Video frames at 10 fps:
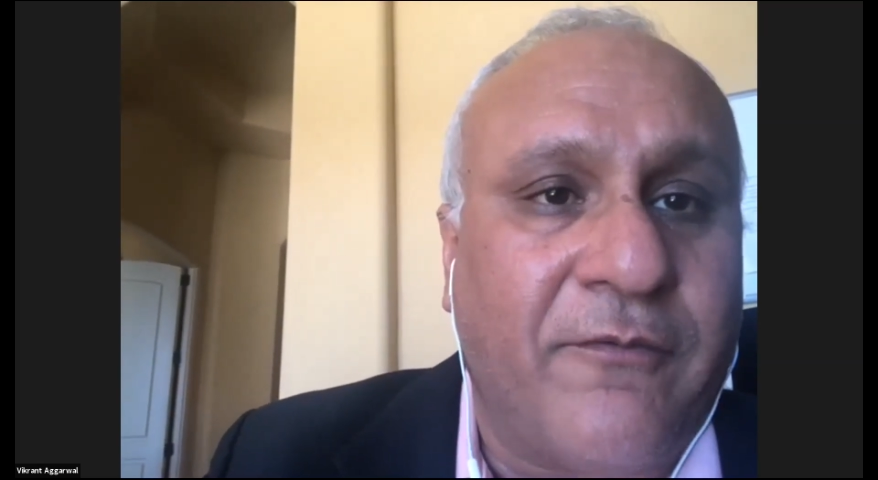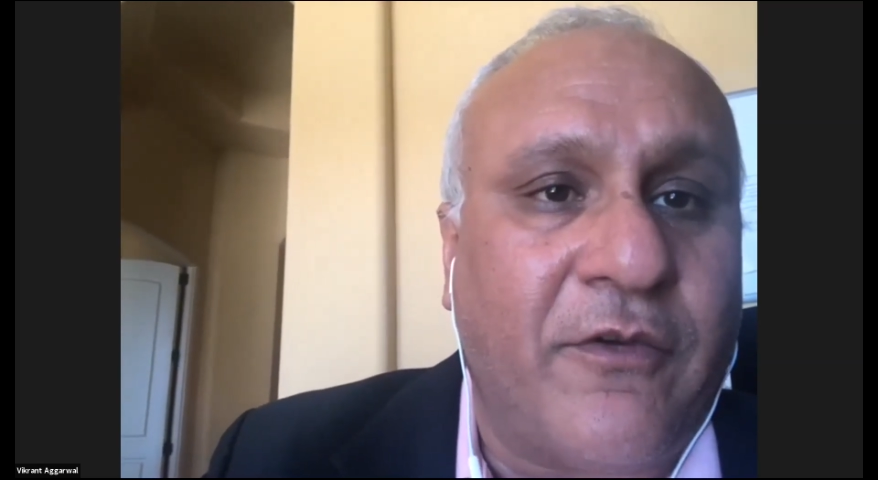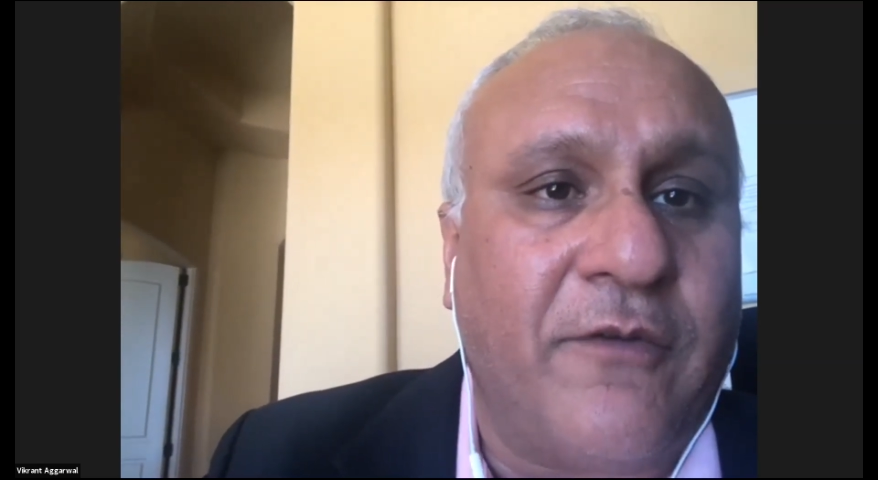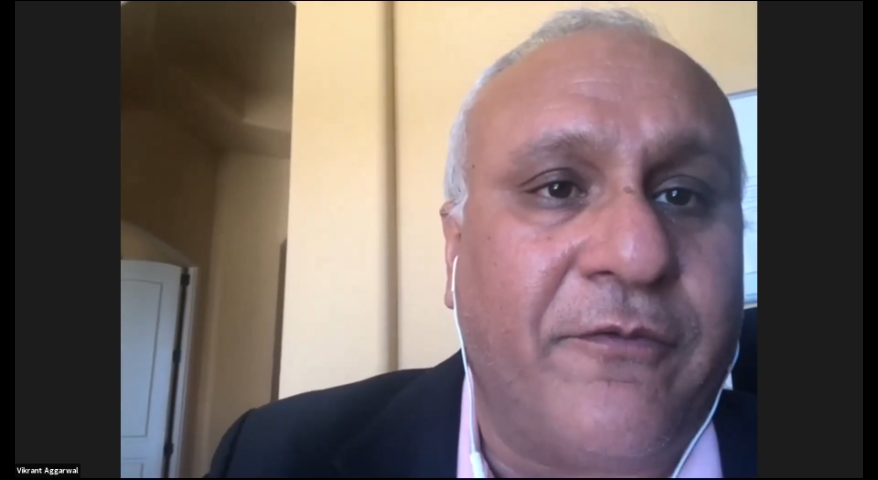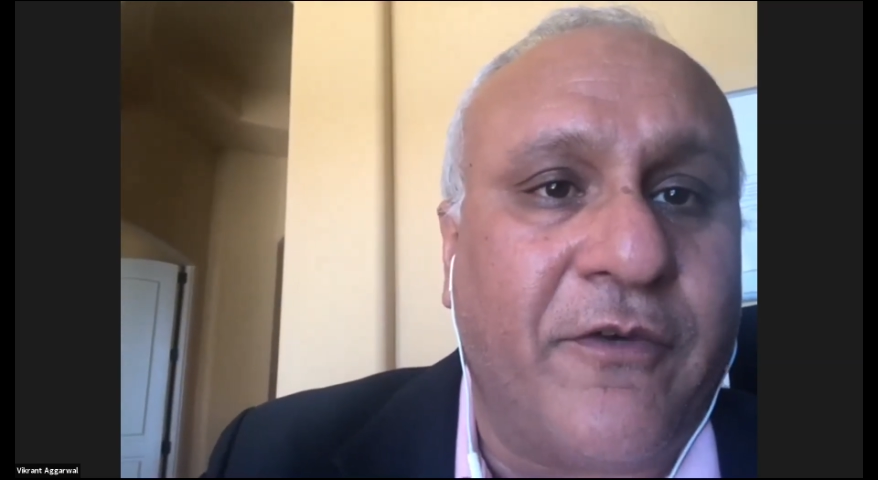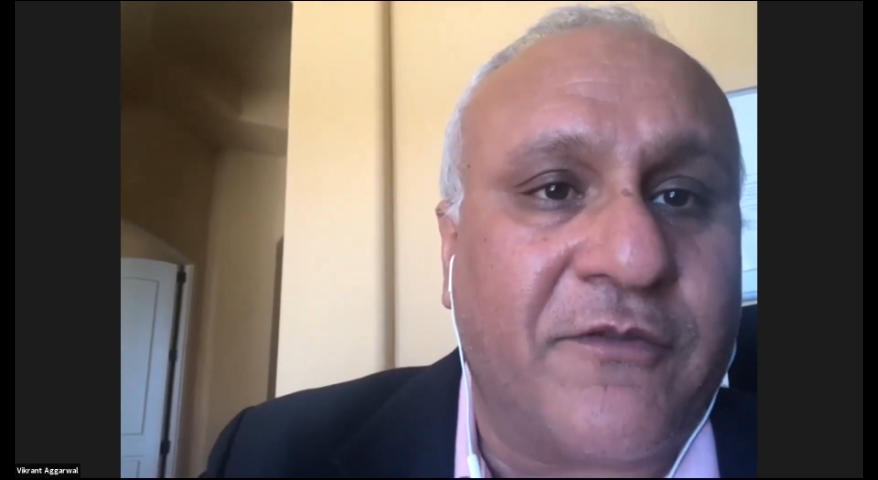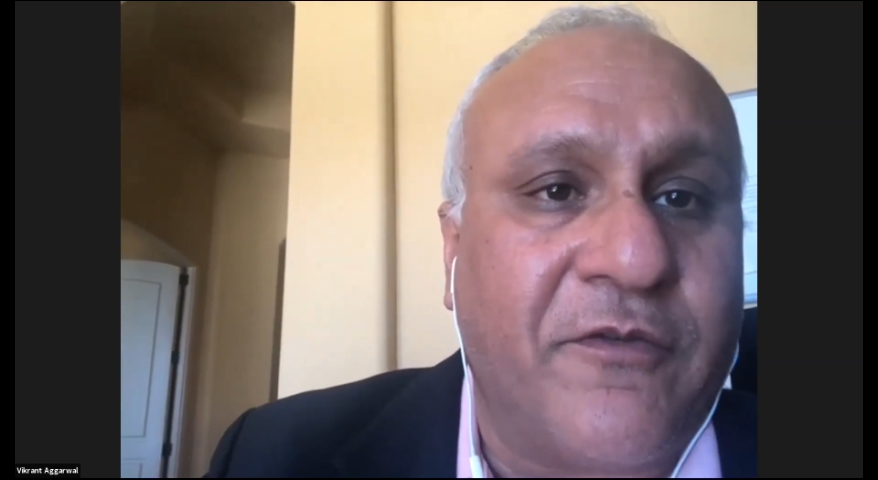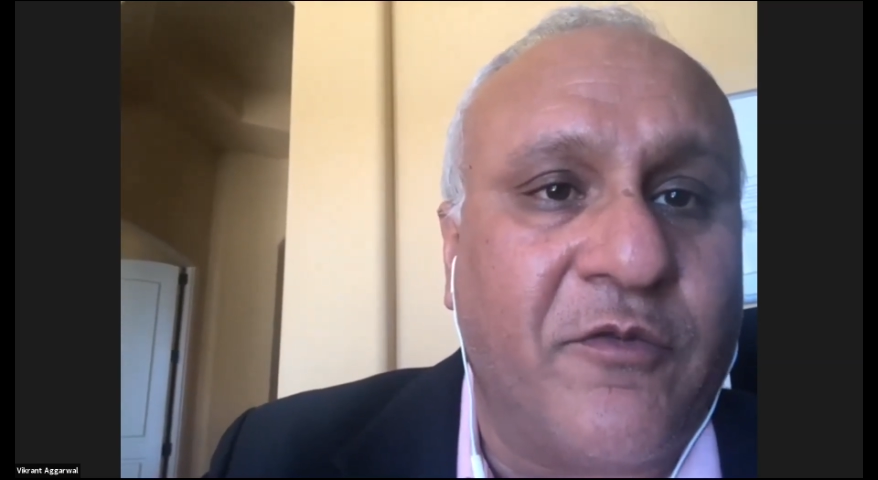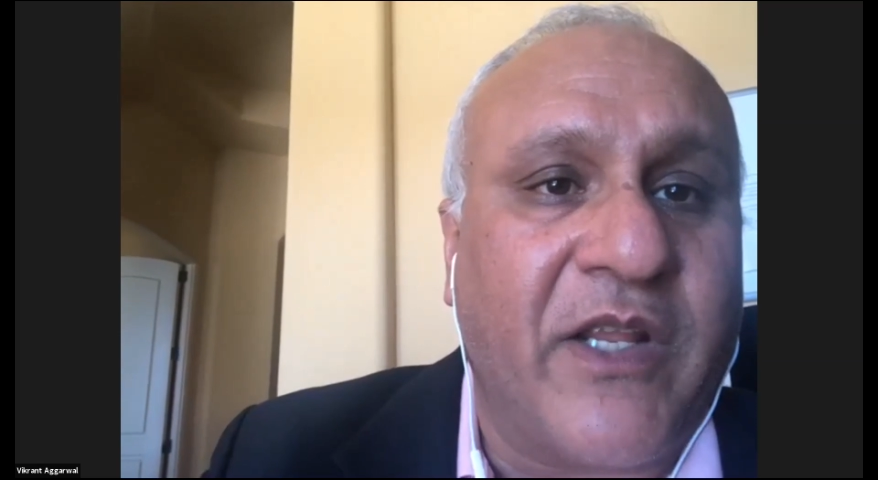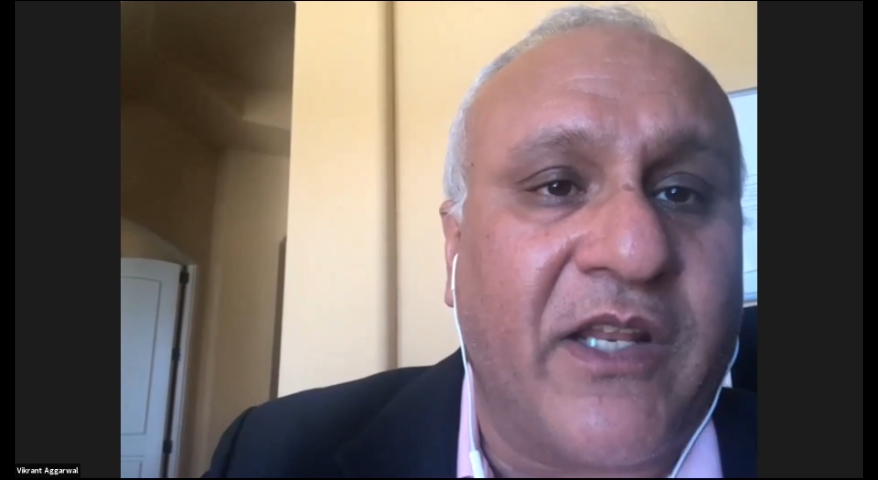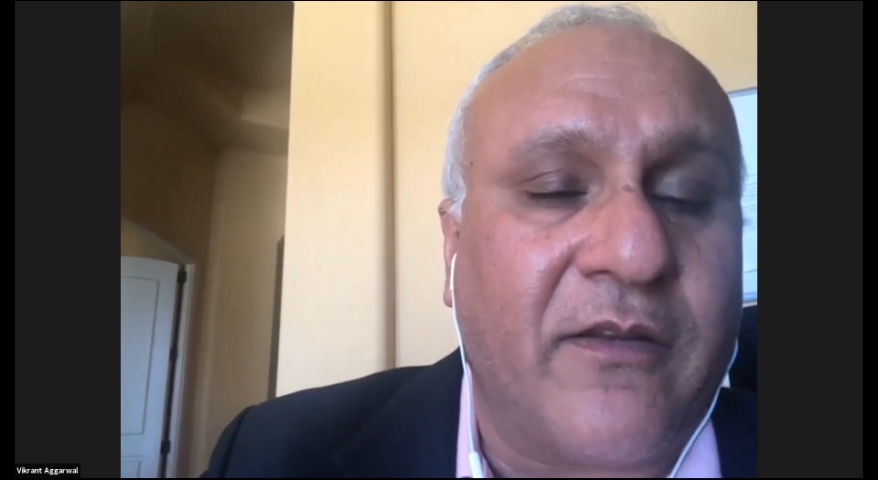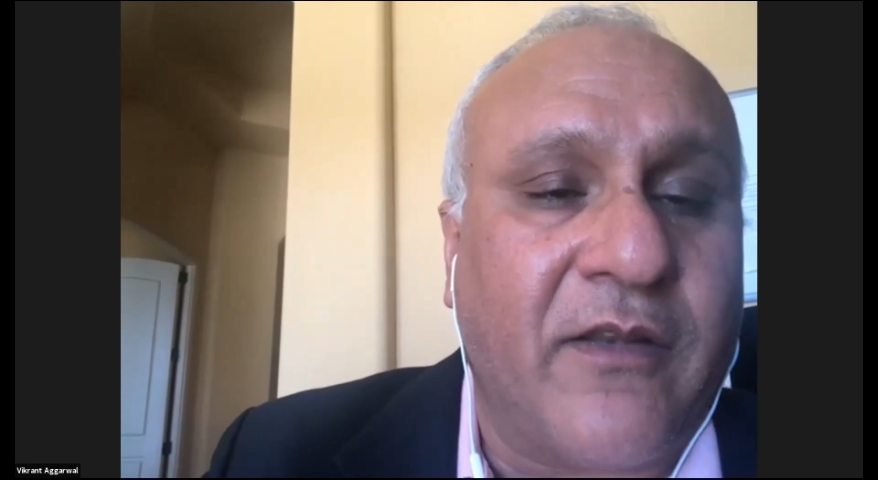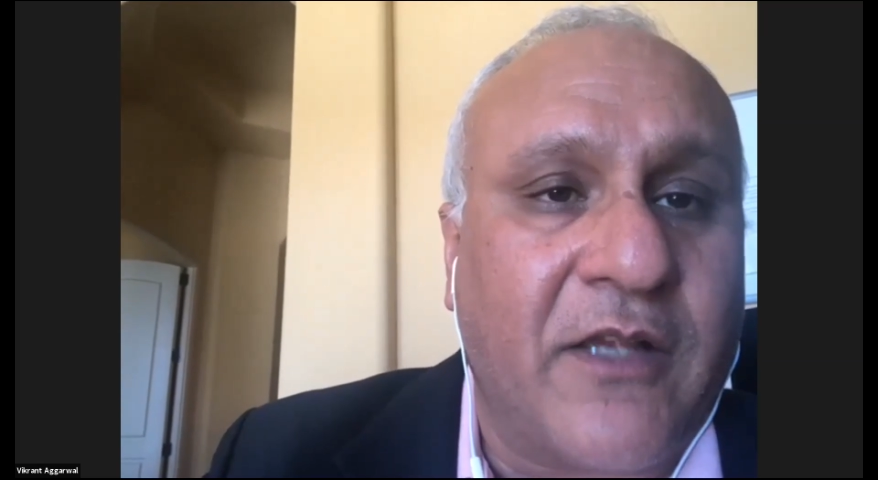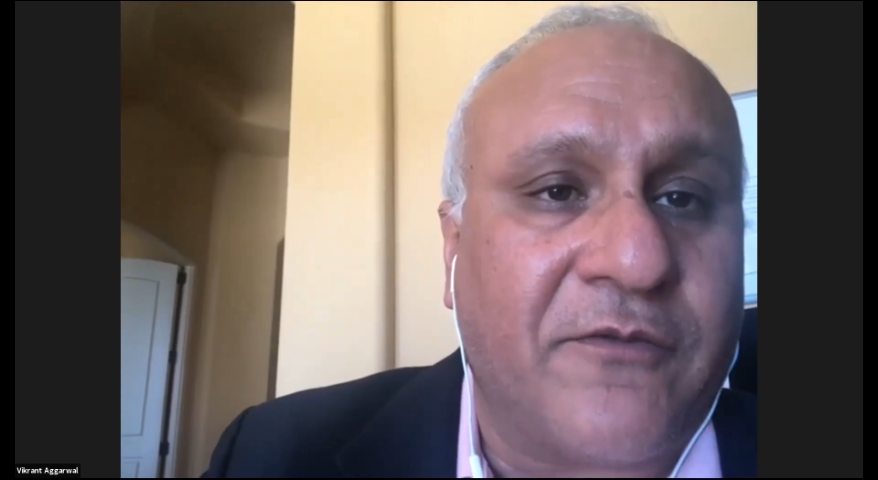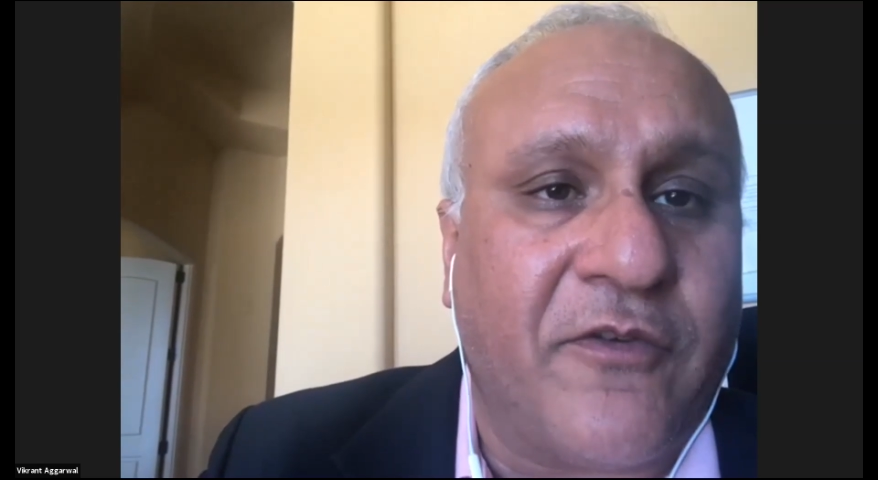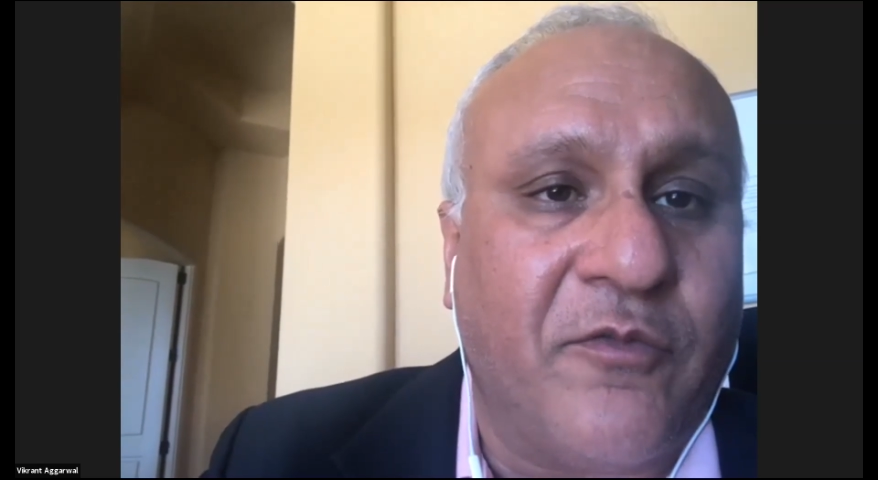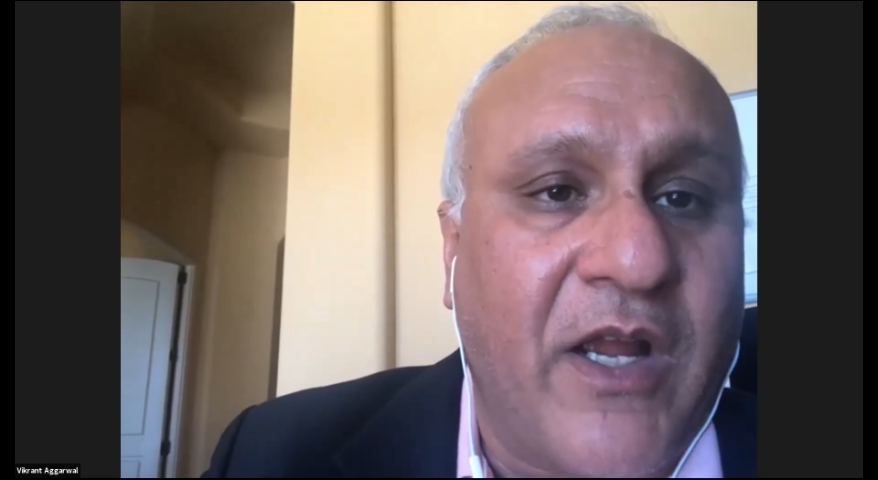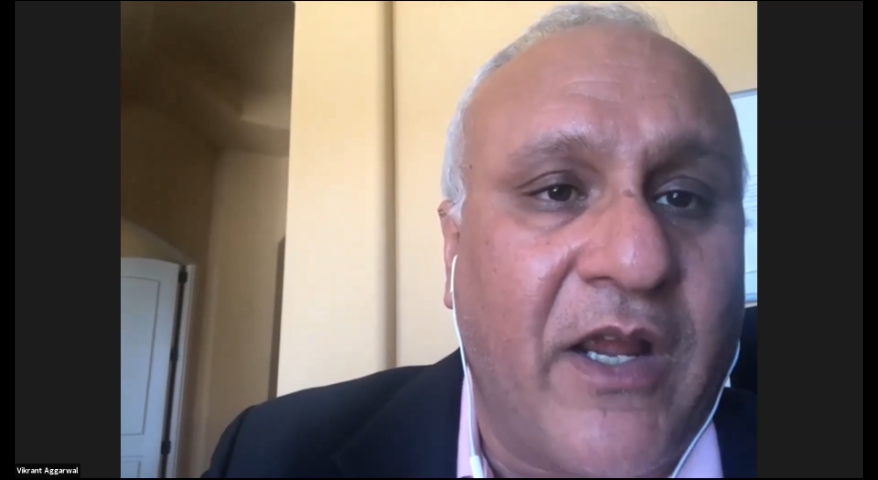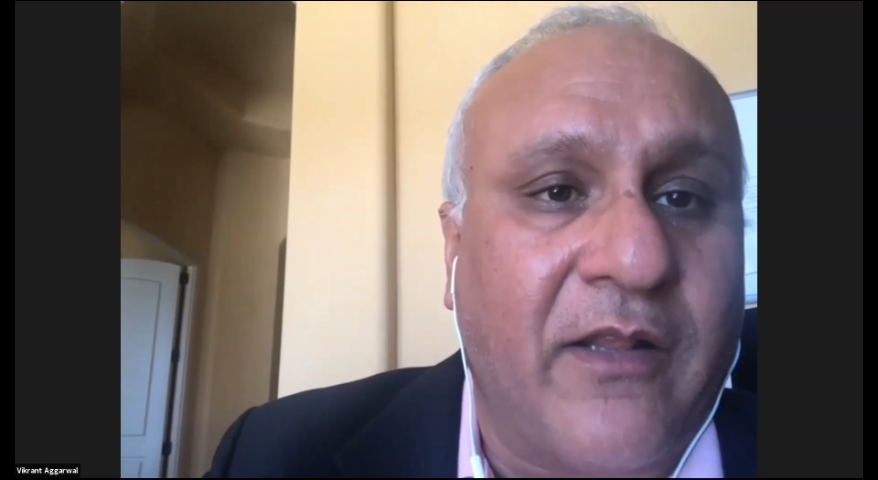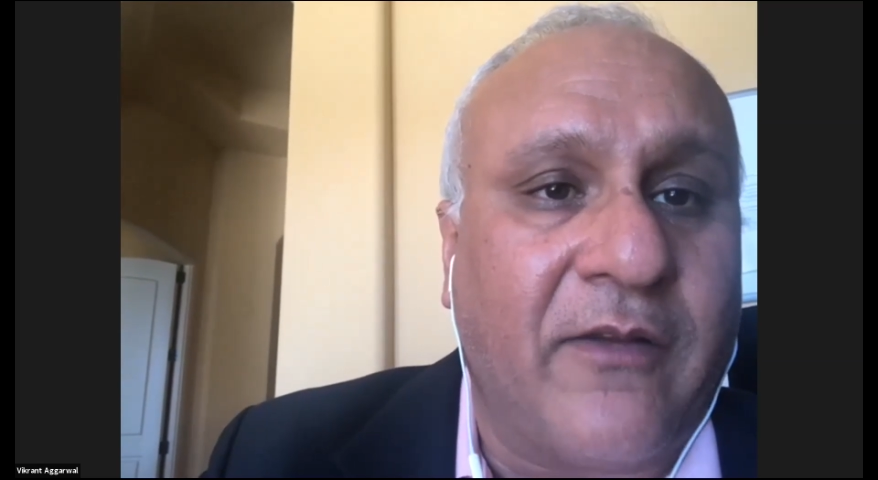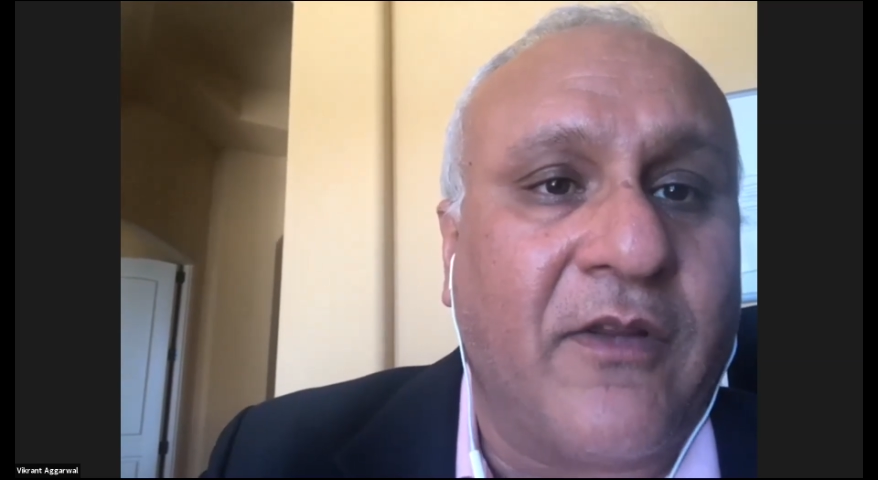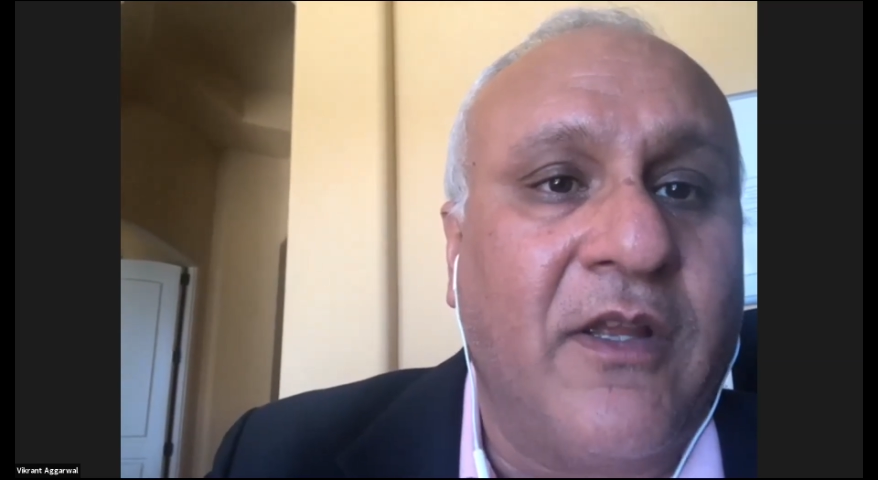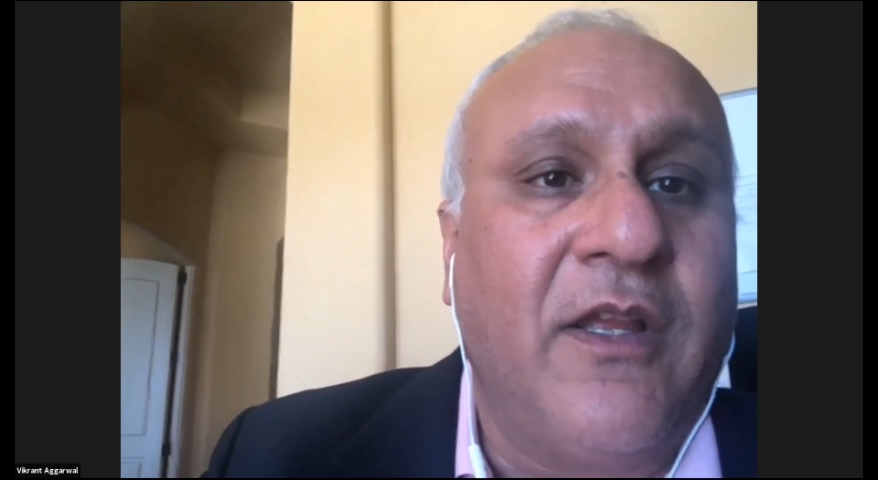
for the first few miles, last few miles,